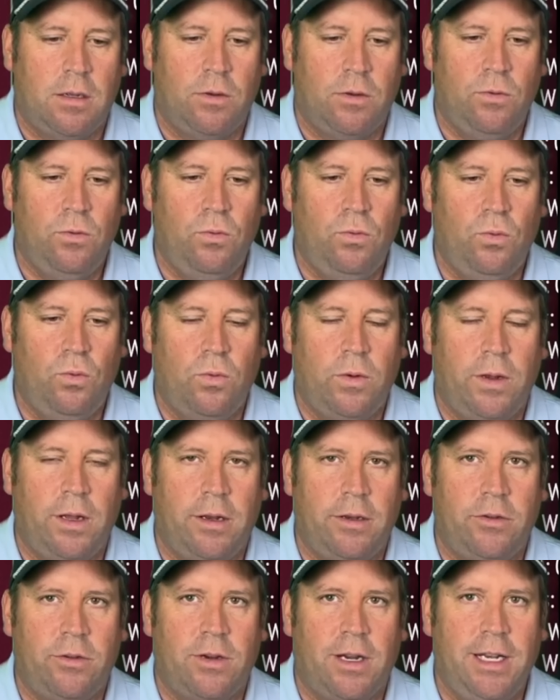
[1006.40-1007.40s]
Ooh,
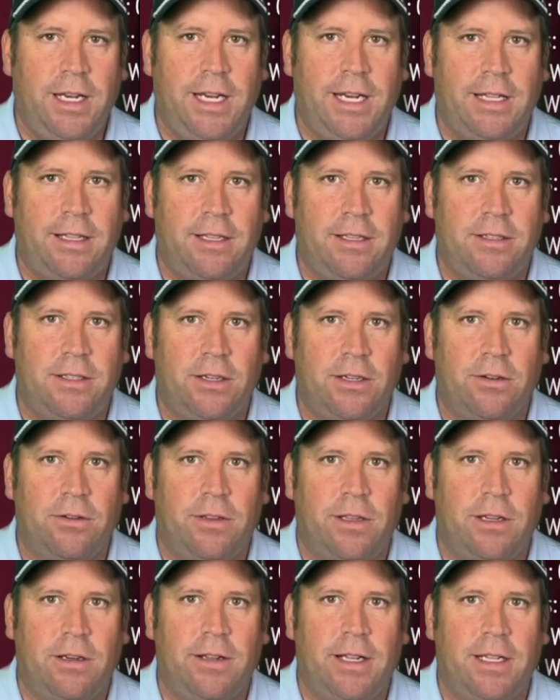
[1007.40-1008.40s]
Tried to get the zero
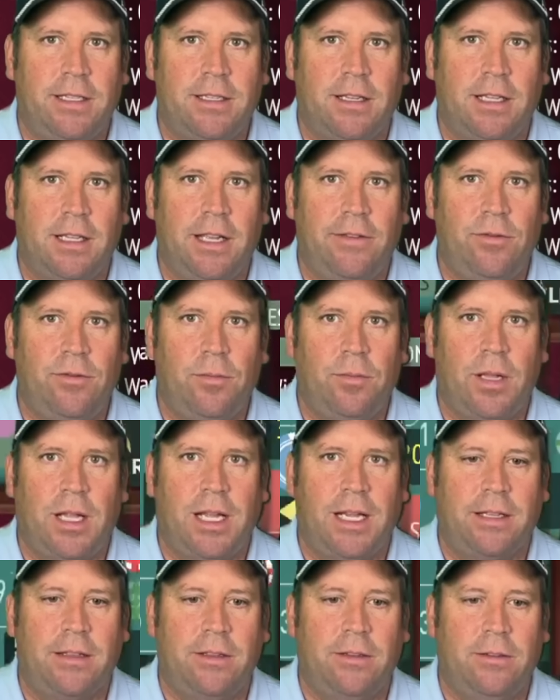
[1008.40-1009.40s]
there. That's 11
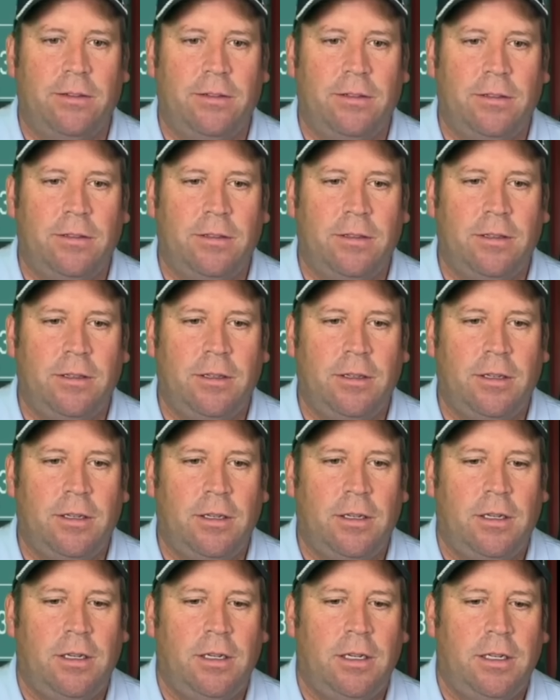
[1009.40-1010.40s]
black, though.
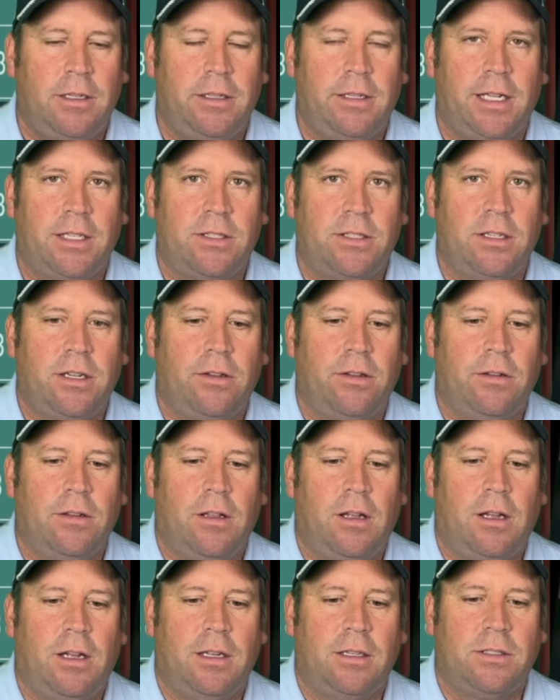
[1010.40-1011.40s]
That's another
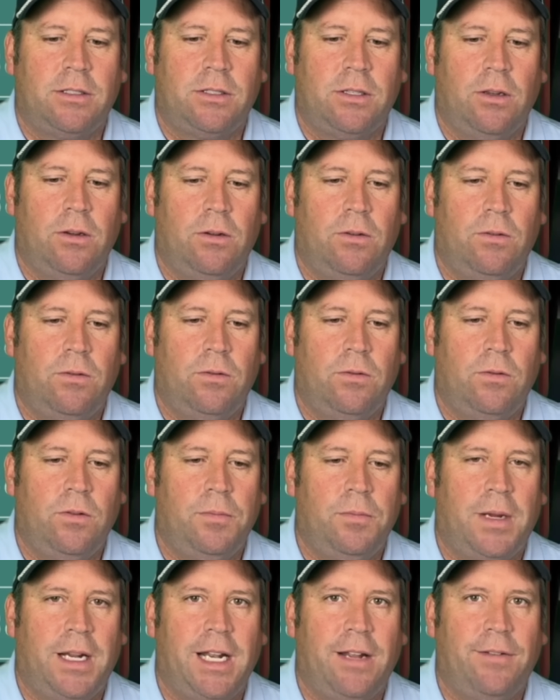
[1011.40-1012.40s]
loss. So we
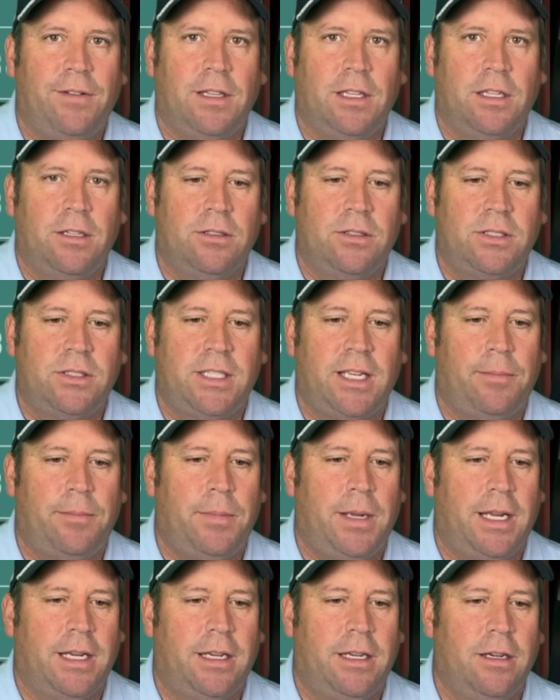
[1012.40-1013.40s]
might have a little
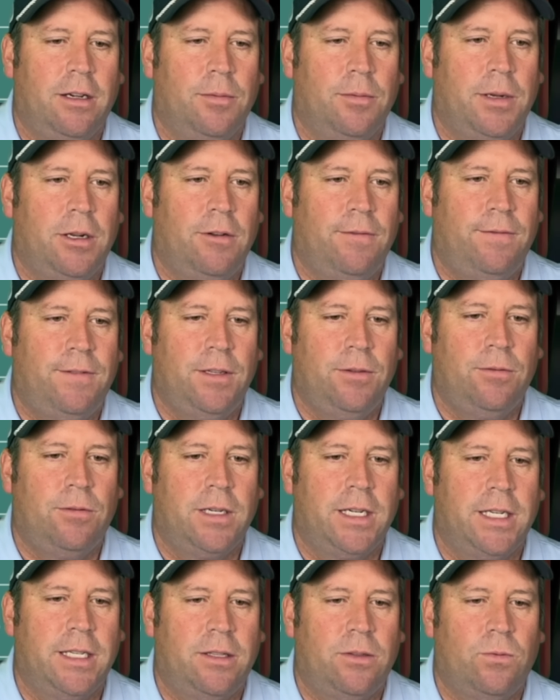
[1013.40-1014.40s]
setback here, but hopefully we'll
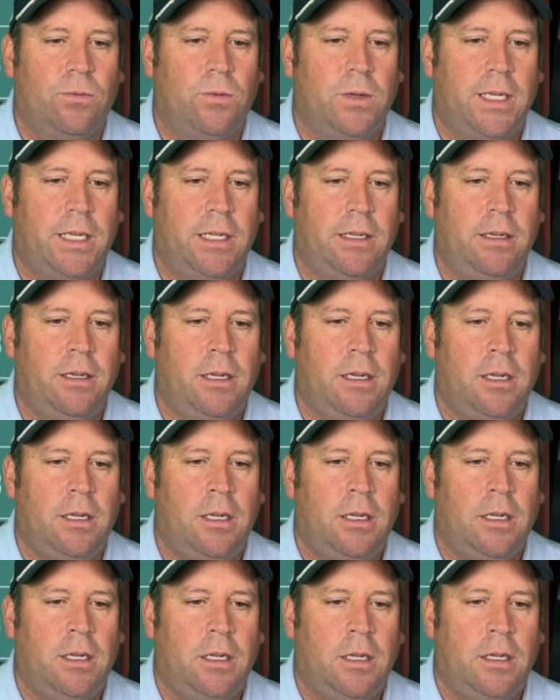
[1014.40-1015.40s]
get the win.
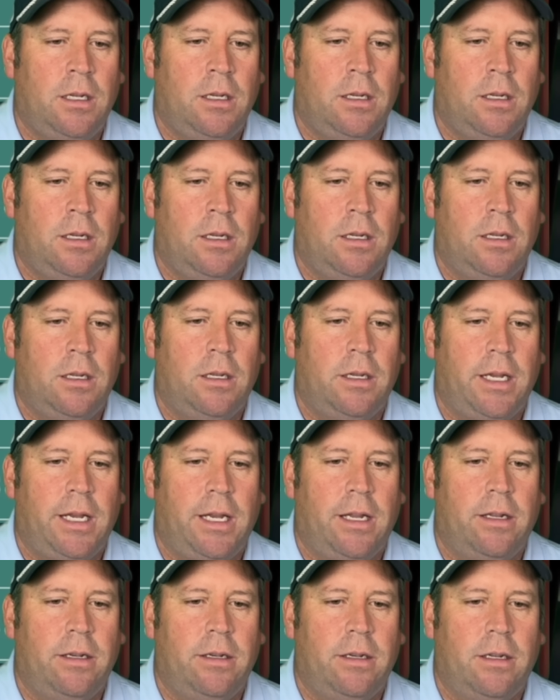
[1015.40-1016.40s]

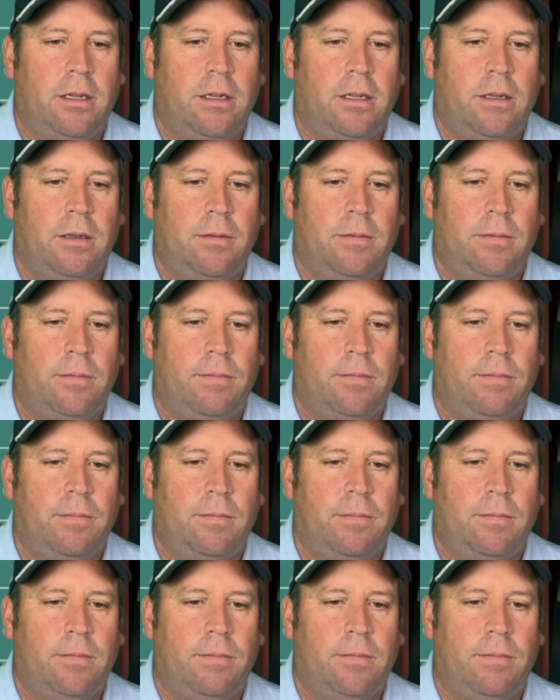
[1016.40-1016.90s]
And uh,